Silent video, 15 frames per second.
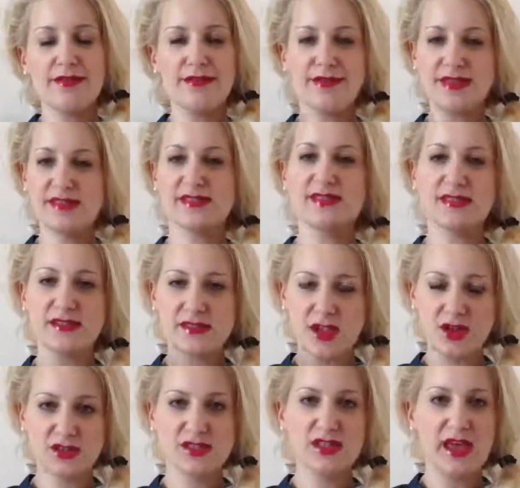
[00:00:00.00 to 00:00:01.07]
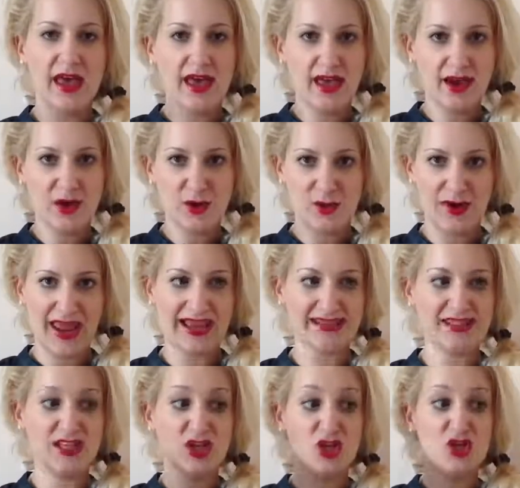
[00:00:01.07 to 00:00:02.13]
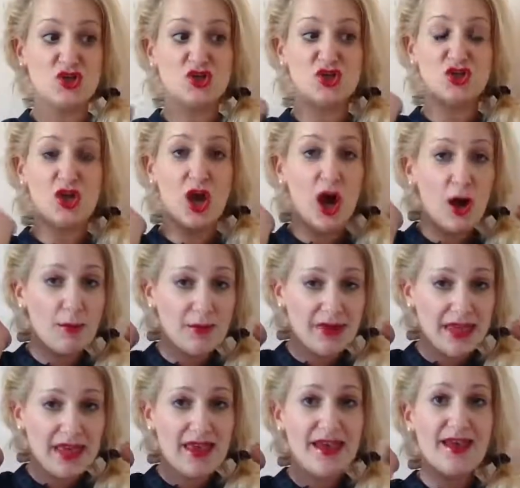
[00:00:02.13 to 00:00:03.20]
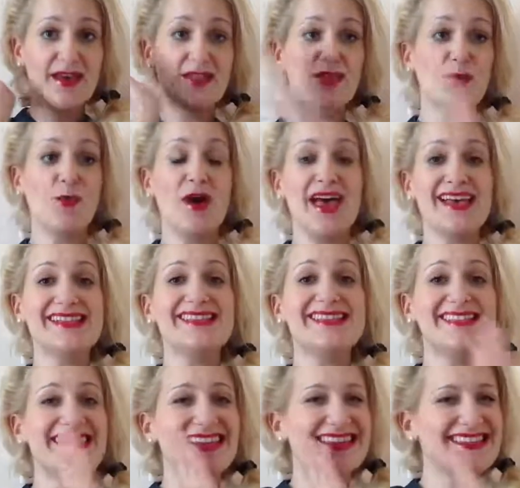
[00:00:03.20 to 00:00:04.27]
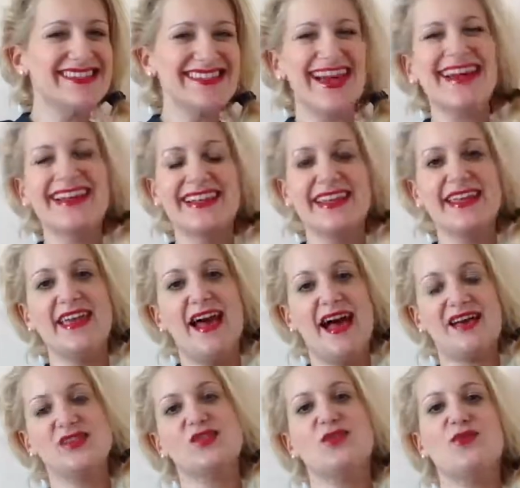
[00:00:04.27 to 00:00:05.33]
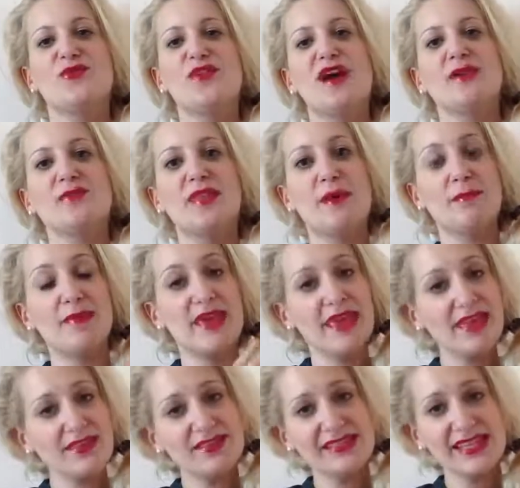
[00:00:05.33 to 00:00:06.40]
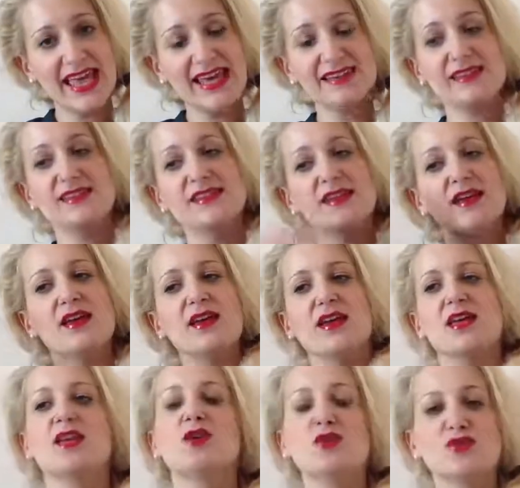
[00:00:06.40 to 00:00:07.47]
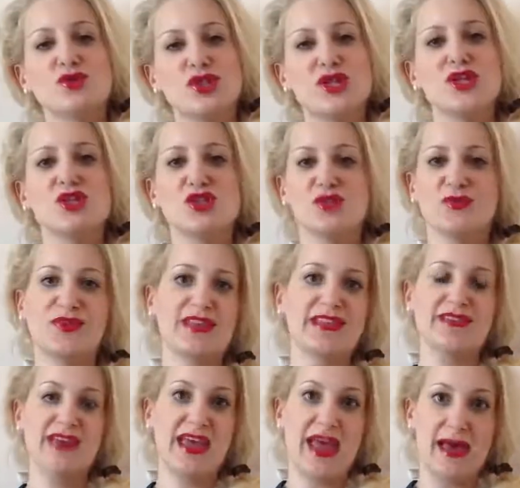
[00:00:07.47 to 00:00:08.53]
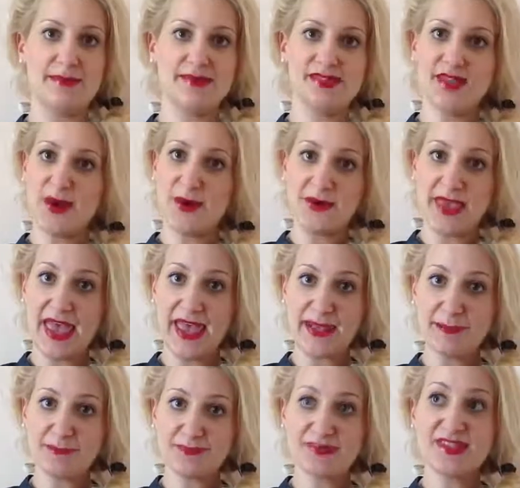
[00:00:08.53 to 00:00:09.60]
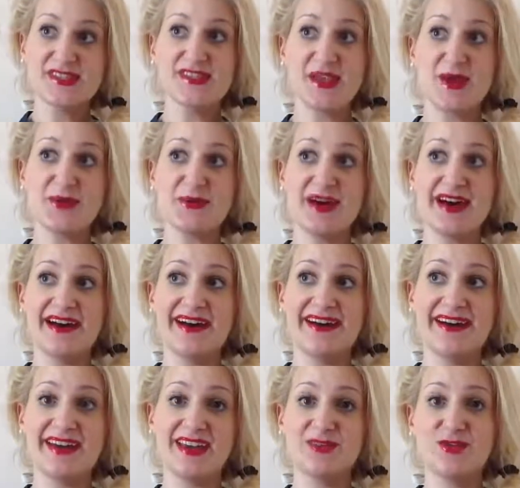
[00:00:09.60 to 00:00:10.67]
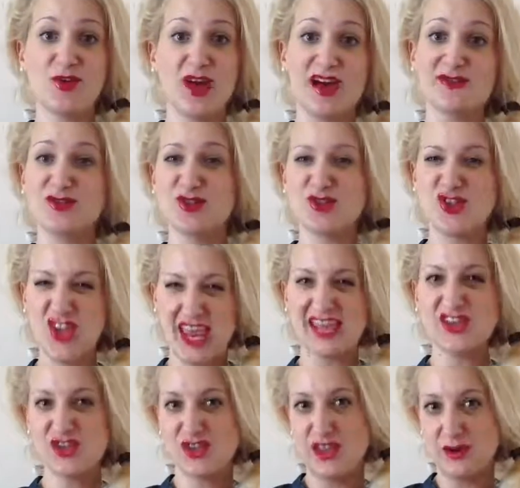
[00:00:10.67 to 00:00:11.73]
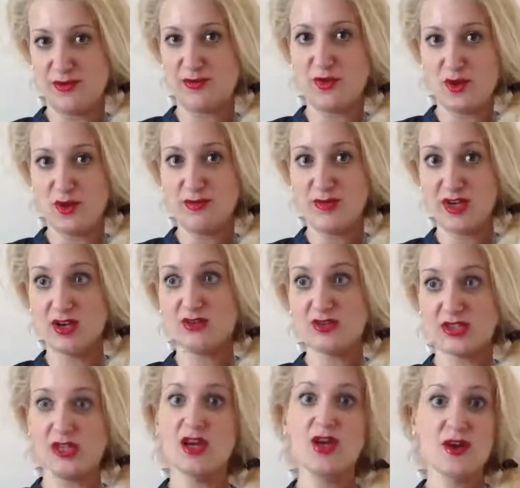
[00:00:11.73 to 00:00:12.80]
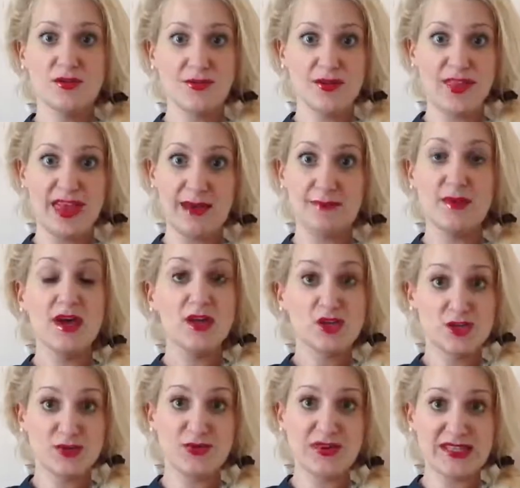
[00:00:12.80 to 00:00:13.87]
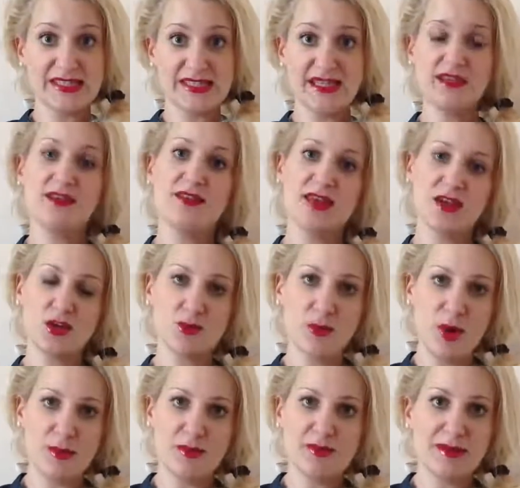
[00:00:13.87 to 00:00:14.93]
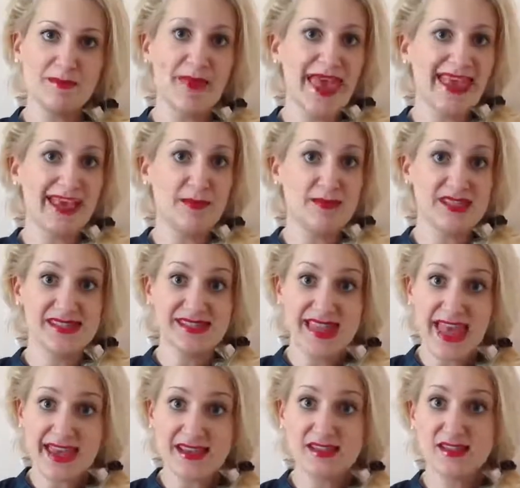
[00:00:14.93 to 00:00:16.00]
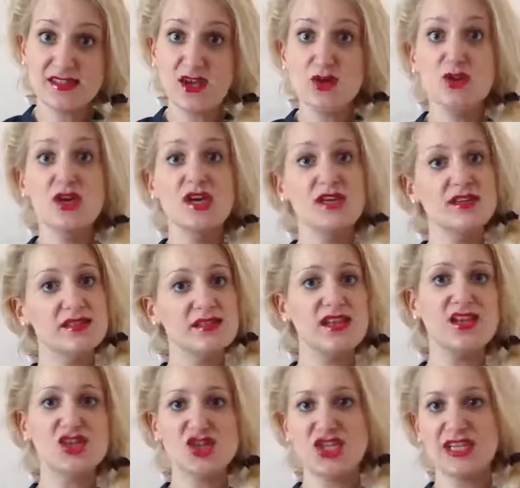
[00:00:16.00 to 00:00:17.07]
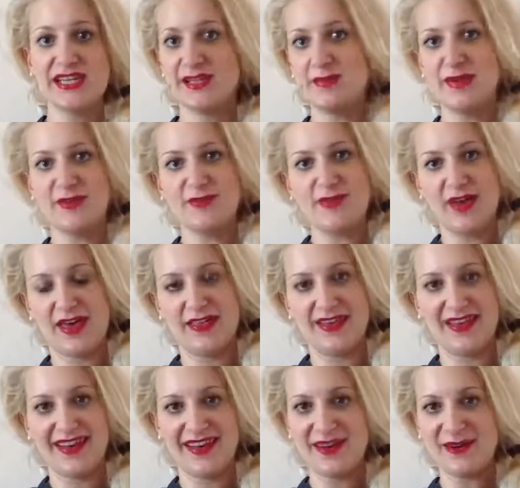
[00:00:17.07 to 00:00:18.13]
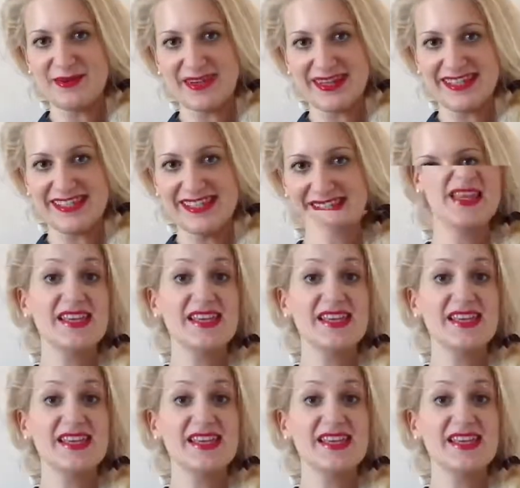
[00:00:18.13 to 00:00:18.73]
This is not correct. You should copy the words exactly as you found them in the text in order to fill in the gaps, okay? So, if you have to change their form in order for them to fit in, then you probably make a mistake, so search a little bit further, alright?